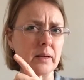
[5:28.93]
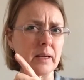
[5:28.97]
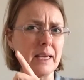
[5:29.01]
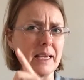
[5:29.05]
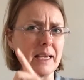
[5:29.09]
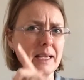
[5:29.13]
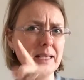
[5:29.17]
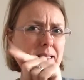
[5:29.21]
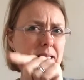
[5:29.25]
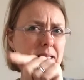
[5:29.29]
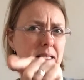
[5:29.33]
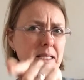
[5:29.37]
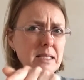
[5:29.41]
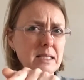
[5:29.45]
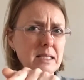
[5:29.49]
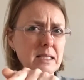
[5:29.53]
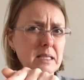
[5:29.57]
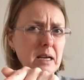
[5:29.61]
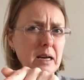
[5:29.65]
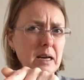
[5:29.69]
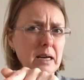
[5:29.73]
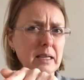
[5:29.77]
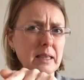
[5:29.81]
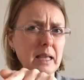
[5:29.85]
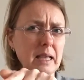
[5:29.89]
He's
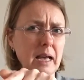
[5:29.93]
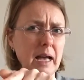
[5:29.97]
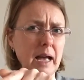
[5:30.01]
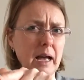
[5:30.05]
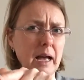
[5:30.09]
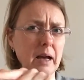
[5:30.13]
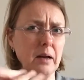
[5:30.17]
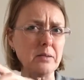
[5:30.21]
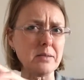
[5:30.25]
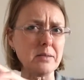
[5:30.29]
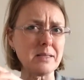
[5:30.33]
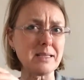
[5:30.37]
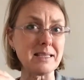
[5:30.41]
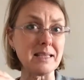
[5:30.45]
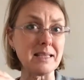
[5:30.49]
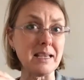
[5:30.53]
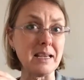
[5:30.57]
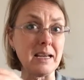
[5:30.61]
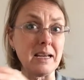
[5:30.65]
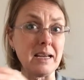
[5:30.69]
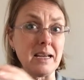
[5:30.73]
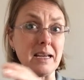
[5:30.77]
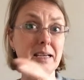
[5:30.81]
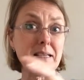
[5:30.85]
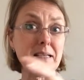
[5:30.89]
inside the house.
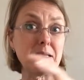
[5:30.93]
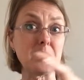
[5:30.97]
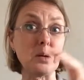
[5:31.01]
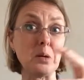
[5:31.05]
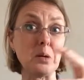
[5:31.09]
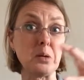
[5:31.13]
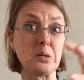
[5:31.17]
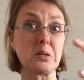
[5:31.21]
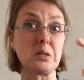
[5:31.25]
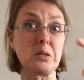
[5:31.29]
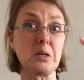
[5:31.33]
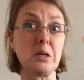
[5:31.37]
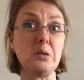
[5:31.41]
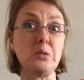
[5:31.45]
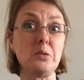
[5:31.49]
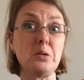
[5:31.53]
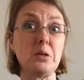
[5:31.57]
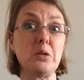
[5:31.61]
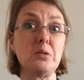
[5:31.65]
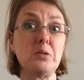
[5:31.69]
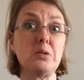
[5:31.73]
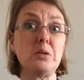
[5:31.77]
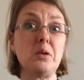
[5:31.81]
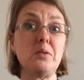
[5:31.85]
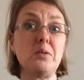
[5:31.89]
He's got so
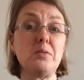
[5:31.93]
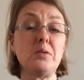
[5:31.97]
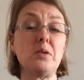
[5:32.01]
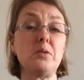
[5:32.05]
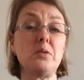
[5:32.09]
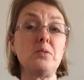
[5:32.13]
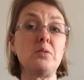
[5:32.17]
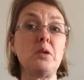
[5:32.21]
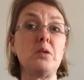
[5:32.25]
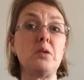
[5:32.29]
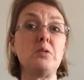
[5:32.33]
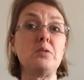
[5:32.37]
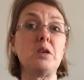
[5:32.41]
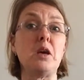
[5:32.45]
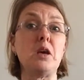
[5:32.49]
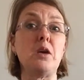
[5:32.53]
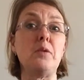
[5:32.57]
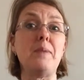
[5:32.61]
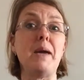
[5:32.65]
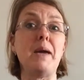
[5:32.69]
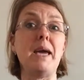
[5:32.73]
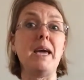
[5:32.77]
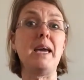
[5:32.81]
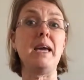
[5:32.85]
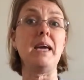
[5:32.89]

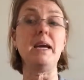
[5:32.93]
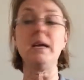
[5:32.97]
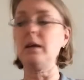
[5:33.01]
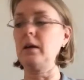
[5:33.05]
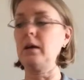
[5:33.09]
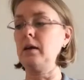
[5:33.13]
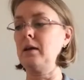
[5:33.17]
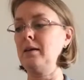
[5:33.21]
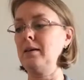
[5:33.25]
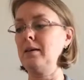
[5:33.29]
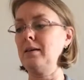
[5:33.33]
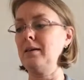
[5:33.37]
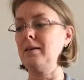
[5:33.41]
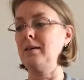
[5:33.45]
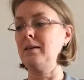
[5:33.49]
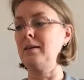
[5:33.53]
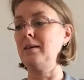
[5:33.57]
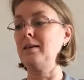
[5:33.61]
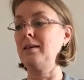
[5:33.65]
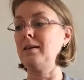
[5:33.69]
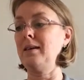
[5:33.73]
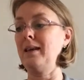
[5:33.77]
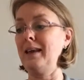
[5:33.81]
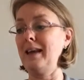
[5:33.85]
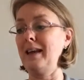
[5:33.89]
big.
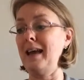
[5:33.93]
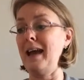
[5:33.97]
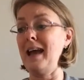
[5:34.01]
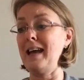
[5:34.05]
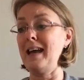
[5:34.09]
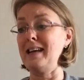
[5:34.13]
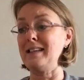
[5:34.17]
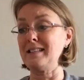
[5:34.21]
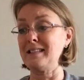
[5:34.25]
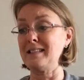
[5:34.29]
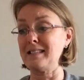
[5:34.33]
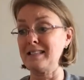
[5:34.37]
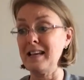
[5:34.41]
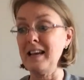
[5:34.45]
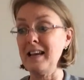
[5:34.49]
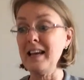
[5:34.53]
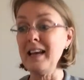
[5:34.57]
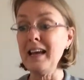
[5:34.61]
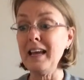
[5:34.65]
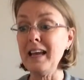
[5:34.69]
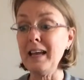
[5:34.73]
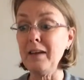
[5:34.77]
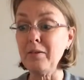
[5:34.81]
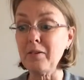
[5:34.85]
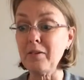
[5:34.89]
Yes,
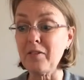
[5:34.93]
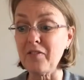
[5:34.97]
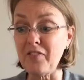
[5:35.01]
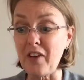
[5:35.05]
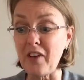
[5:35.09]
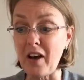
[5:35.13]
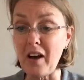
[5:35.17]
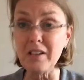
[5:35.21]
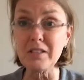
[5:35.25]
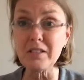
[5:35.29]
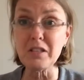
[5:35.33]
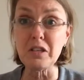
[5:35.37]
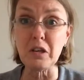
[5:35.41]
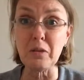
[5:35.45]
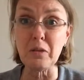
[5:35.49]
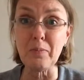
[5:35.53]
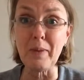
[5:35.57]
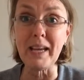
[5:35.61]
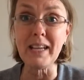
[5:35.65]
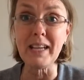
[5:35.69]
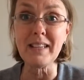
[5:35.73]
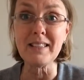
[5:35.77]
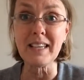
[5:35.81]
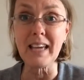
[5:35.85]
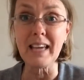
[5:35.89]
he was far too
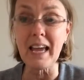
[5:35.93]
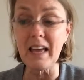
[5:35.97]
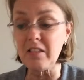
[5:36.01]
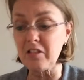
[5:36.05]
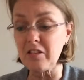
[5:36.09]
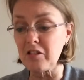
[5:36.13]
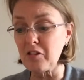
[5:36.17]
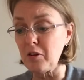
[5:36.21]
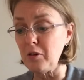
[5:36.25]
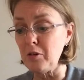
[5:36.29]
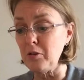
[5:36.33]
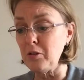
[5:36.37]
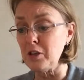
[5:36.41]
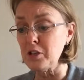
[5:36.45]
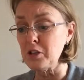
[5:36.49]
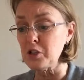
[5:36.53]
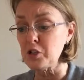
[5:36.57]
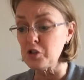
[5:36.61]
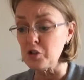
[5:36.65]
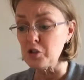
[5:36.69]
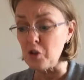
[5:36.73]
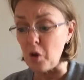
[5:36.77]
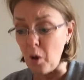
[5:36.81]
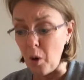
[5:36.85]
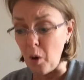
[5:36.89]
big to get through the
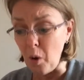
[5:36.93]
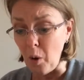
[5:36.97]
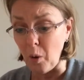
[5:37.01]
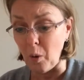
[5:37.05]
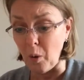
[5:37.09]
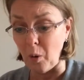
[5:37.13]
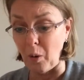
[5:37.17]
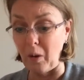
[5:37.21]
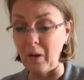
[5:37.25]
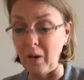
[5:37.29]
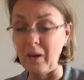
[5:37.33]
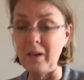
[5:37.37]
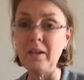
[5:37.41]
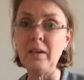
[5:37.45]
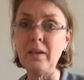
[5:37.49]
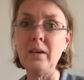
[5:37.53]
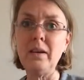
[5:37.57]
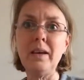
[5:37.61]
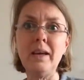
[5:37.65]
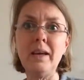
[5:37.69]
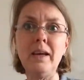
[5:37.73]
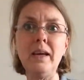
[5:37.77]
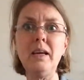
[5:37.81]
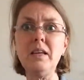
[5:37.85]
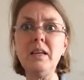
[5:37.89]
door.
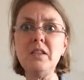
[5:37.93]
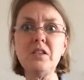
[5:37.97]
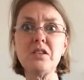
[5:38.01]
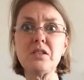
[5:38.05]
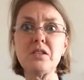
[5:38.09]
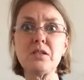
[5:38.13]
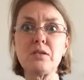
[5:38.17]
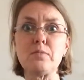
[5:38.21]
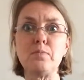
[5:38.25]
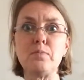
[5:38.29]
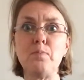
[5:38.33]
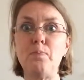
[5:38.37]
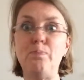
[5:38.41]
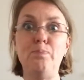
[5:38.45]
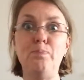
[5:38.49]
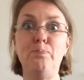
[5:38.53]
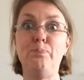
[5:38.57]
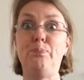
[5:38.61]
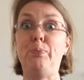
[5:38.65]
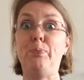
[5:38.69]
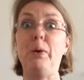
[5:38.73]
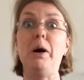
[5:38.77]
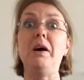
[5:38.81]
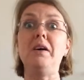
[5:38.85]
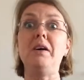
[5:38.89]
He just
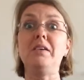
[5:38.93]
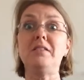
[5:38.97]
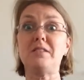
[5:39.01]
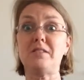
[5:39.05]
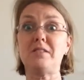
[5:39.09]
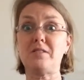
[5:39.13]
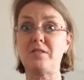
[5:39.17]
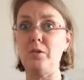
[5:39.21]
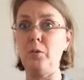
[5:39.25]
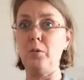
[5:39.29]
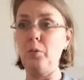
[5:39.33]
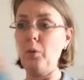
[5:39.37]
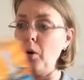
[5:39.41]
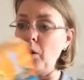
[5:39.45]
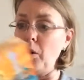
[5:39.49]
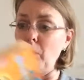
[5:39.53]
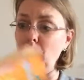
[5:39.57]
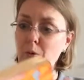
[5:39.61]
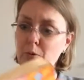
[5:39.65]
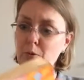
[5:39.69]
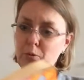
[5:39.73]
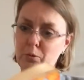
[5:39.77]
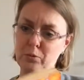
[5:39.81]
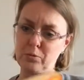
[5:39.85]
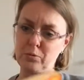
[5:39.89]
burst the
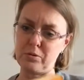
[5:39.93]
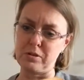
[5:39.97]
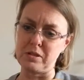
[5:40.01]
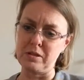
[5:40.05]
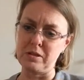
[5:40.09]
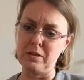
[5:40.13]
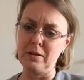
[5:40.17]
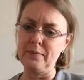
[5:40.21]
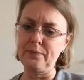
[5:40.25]
walls.